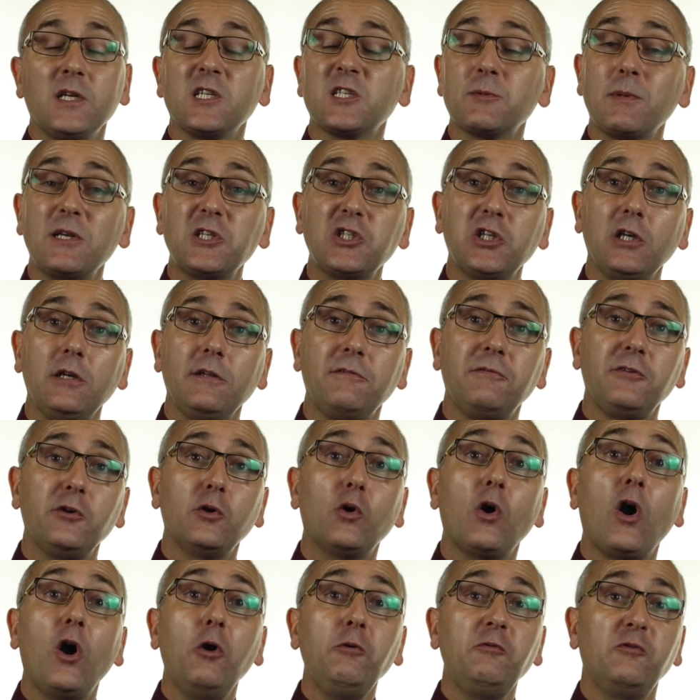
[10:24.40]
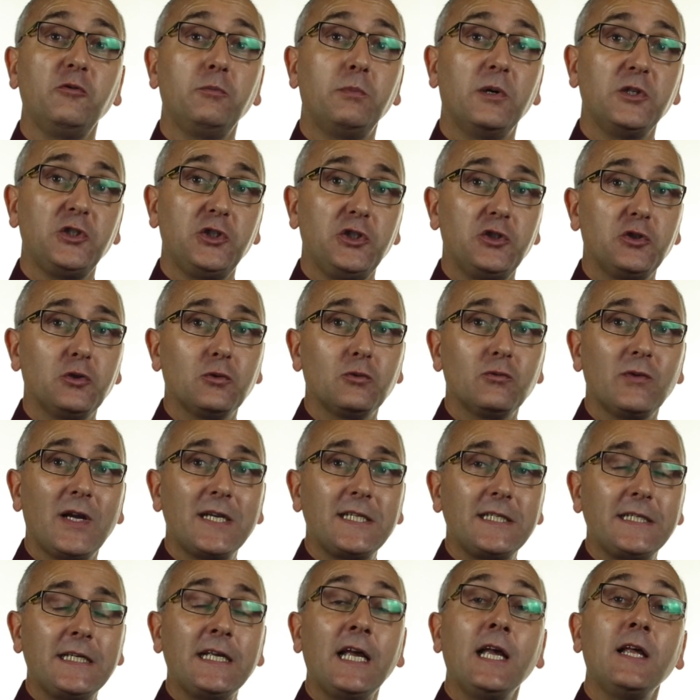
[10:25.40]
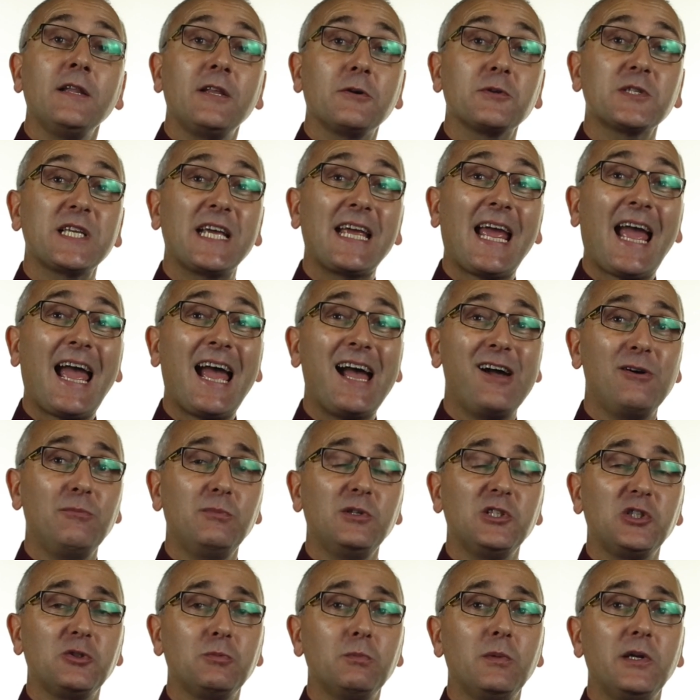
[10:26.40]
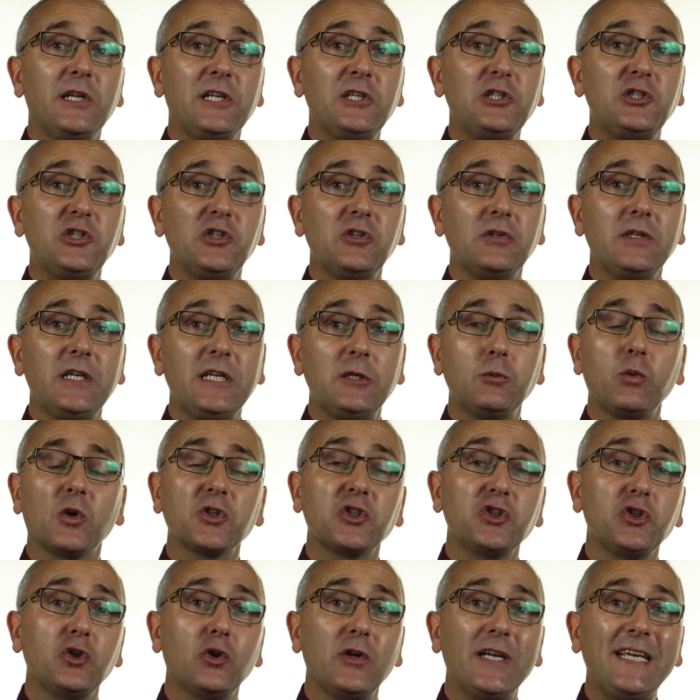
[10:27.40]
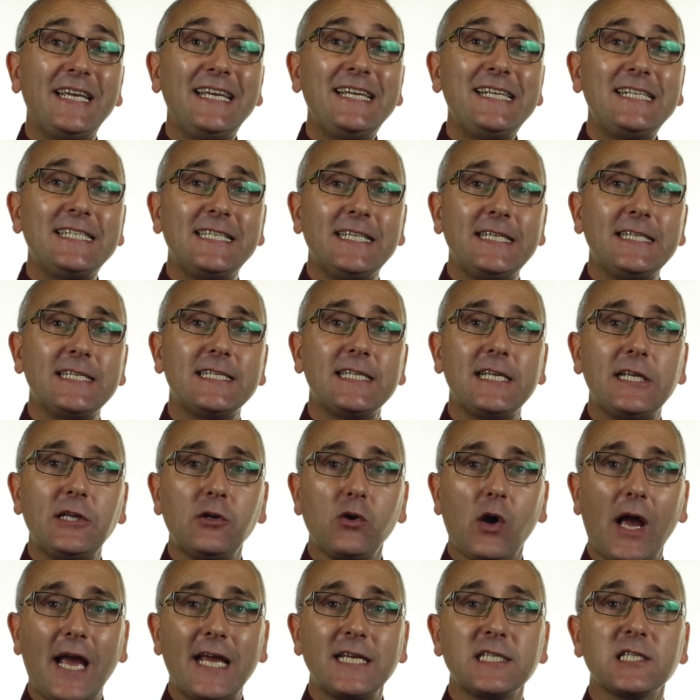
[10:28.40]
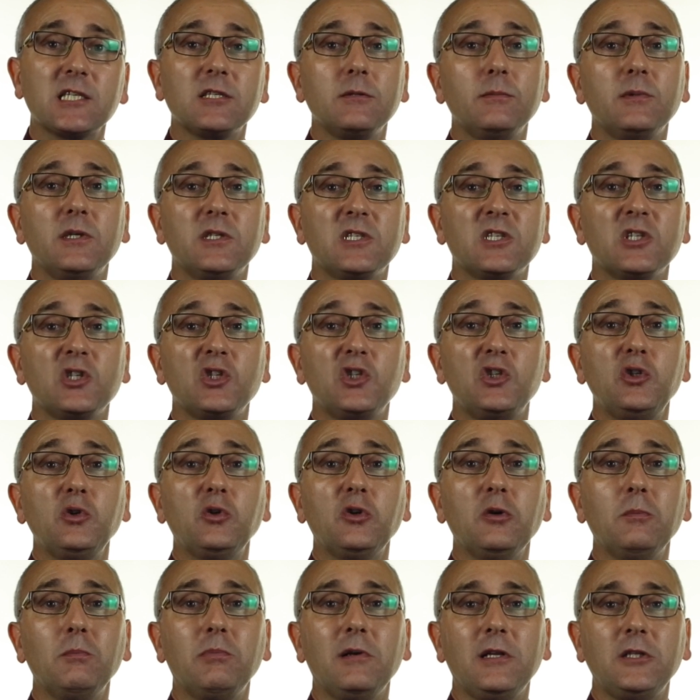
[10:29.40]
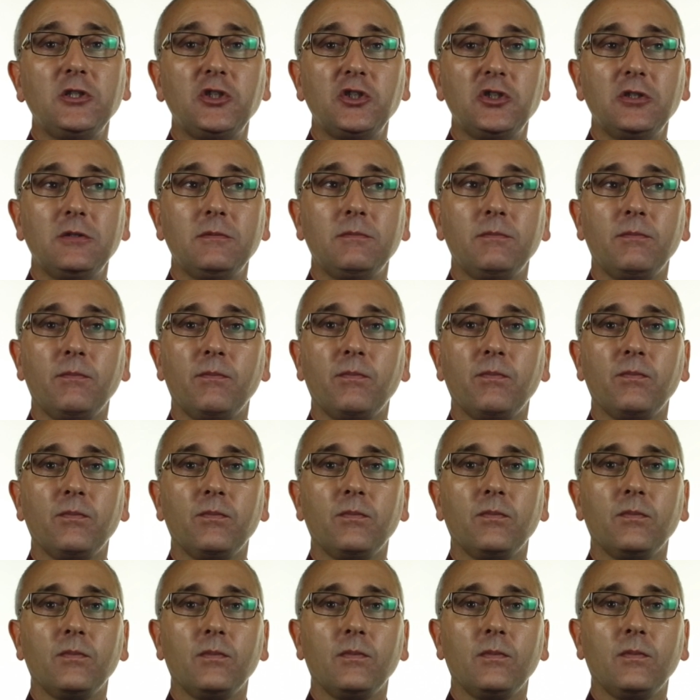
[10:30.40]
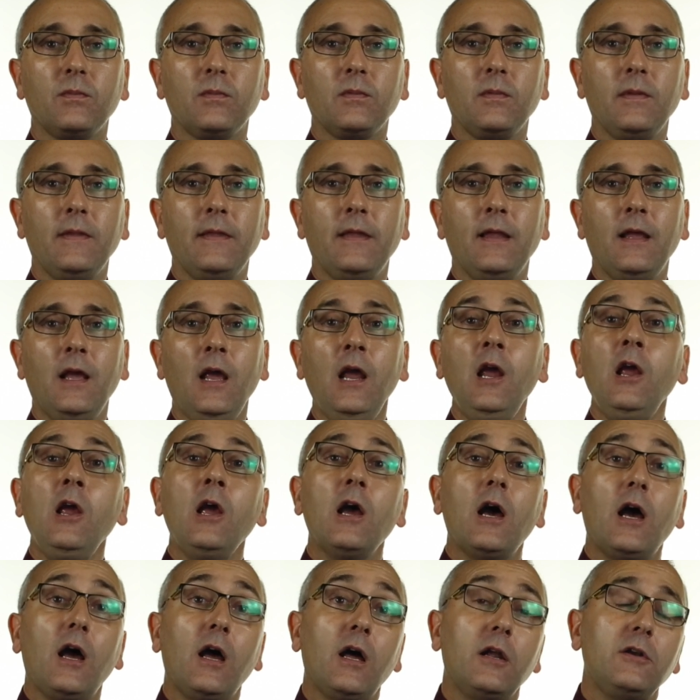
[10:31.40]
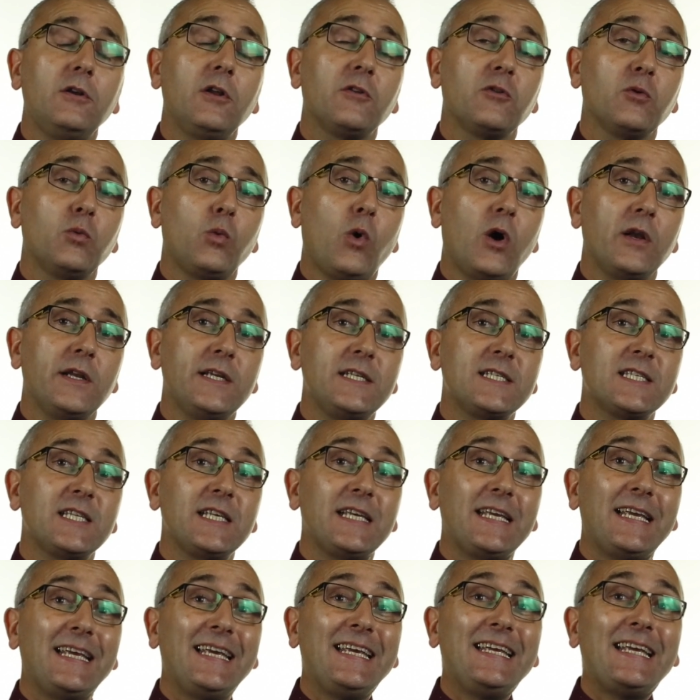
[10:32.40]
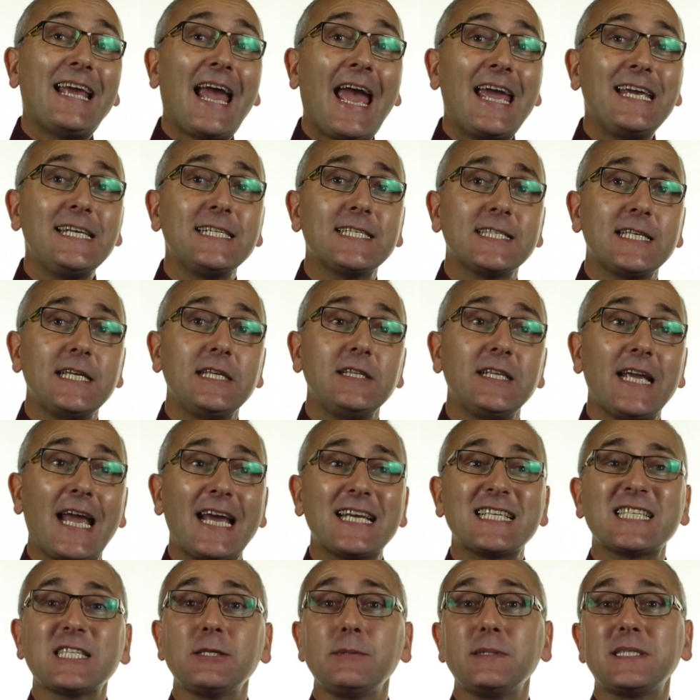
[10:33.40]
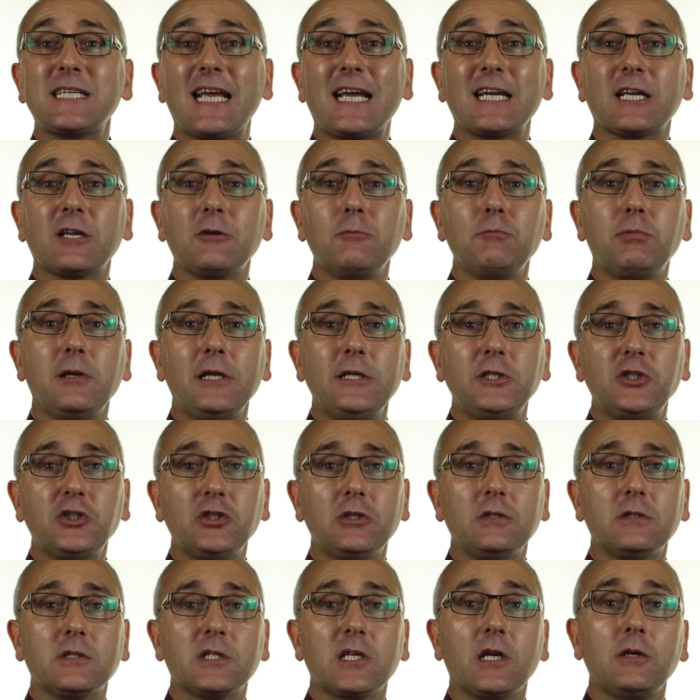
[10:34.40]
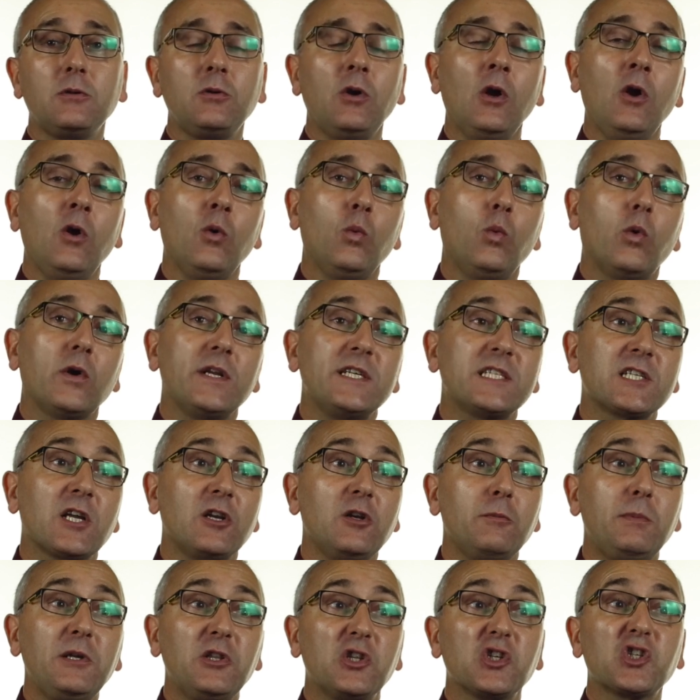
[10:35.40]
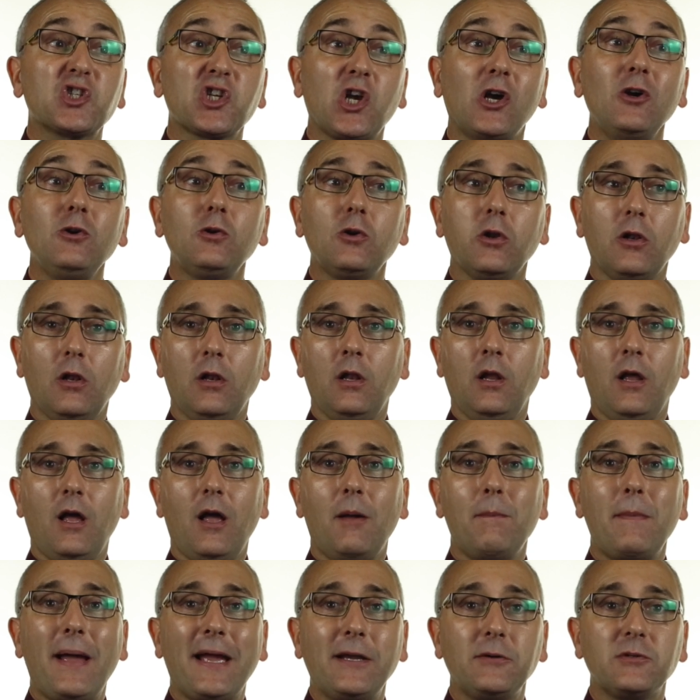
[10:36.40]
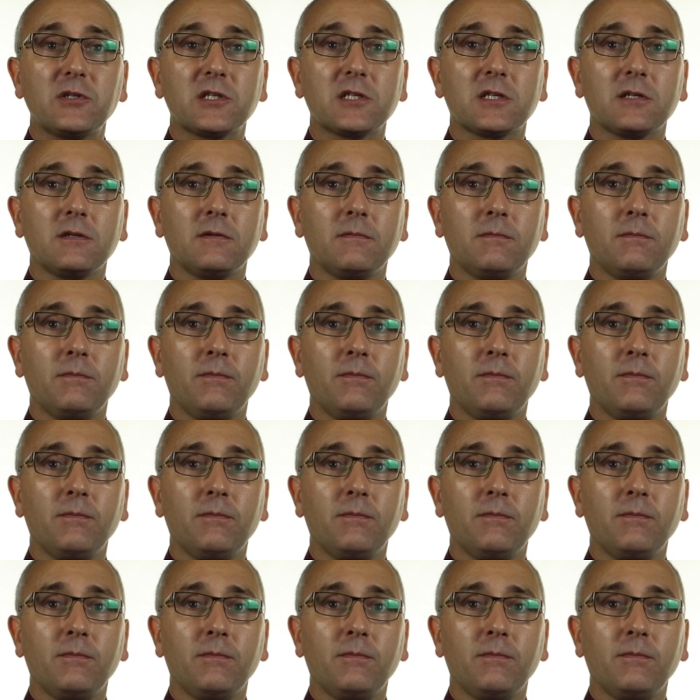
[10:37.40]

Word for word: Especially if you're over budget already. They'll say, how much money do you need? What's your ETC, your estimate to completion? Uh, another one is the EAC, the estimate at completion. So what is going to be the total amount?